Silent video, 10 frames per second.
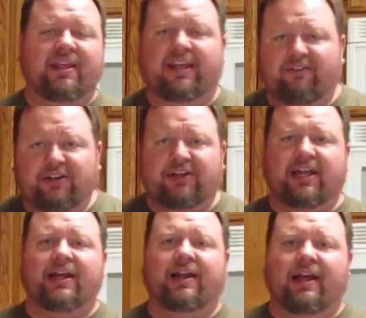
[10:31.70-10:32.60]
If you
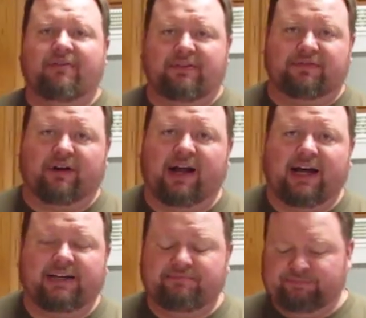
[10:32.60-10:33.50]
can't have it
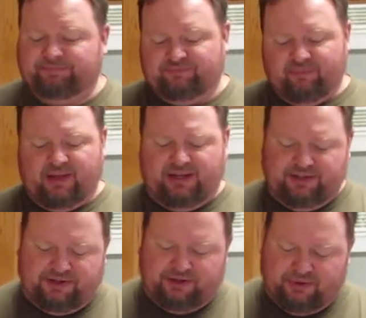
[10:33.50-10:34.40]
fried,
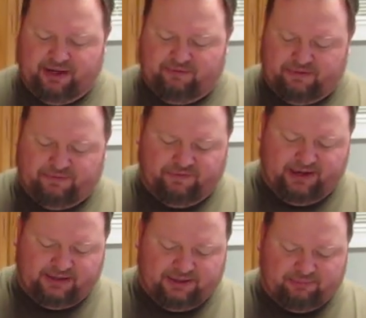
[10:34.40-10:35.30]
and you don't have a
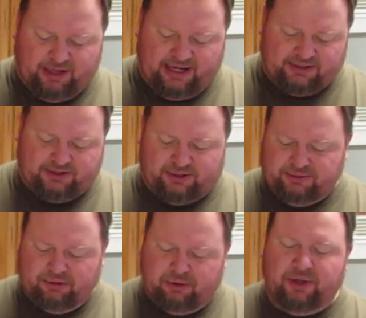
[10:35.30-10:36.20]
fancy
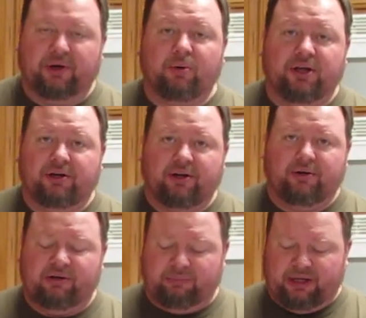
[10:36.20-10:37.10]
Blackstone grill where you can
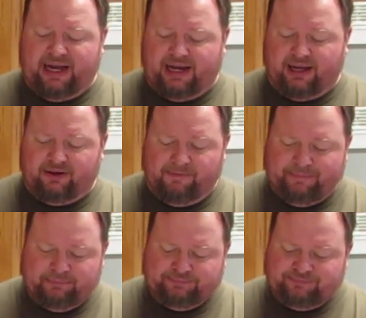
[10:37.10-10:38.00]
do it blackened,
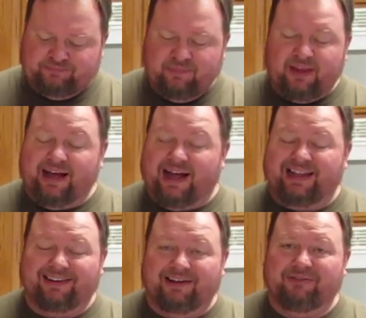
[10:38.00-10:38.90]

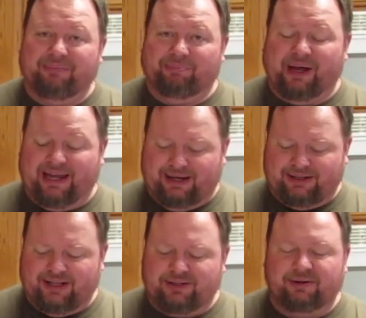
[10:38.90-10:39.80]
I love it
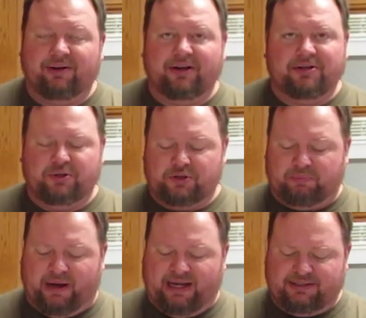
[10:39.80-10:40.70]
baked as long as you
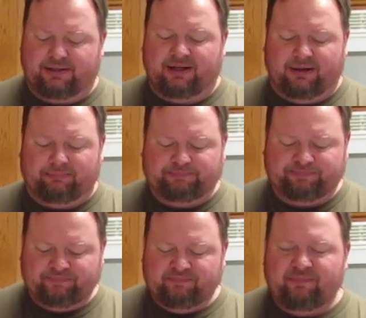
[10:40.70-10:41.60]
spice it up.
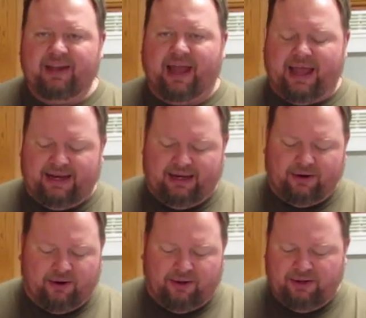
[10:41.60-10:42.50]

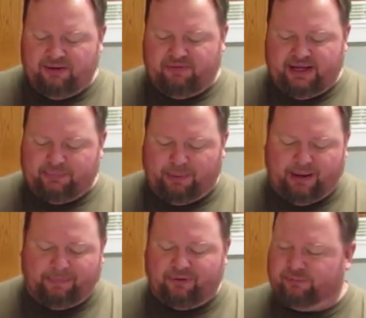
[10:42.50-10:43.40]
Adding all of that
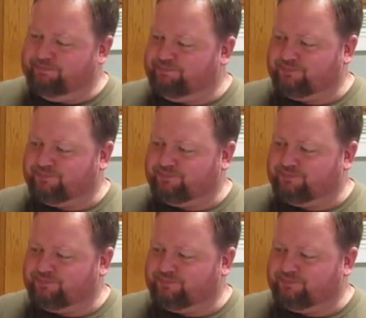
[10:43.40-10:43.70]
pepper